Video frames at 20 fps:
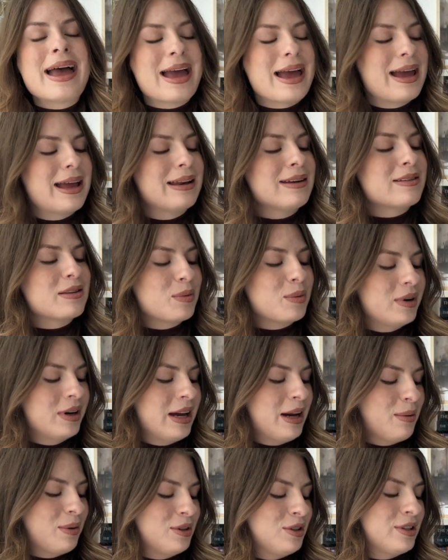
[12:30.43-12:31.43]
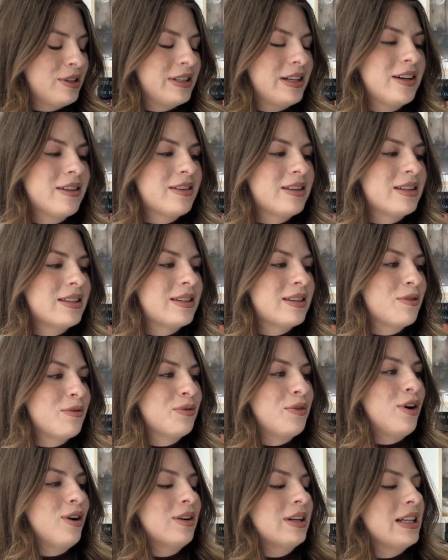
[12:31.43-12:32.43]
And the one I want to start this
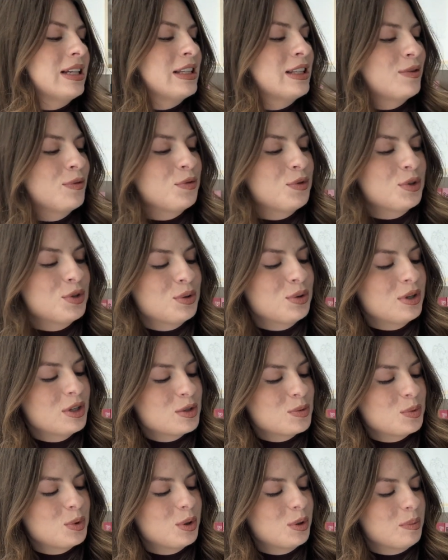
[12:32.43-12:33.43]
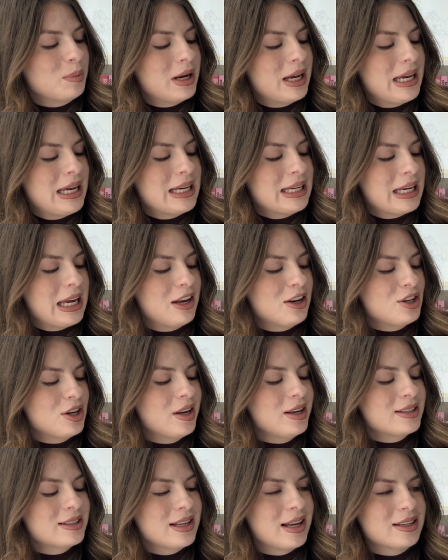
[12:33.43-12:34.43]
fall is Fortuna Sworn by
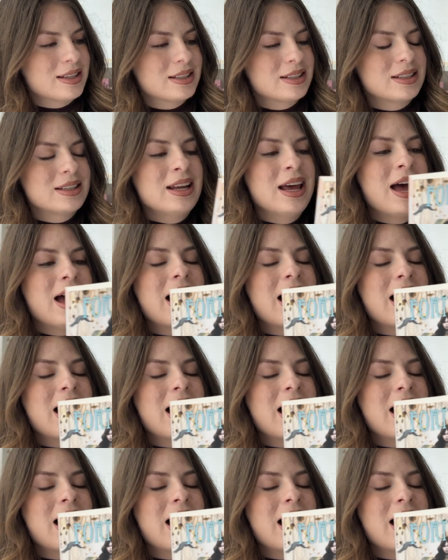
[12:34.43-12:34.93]
KJ Sutton.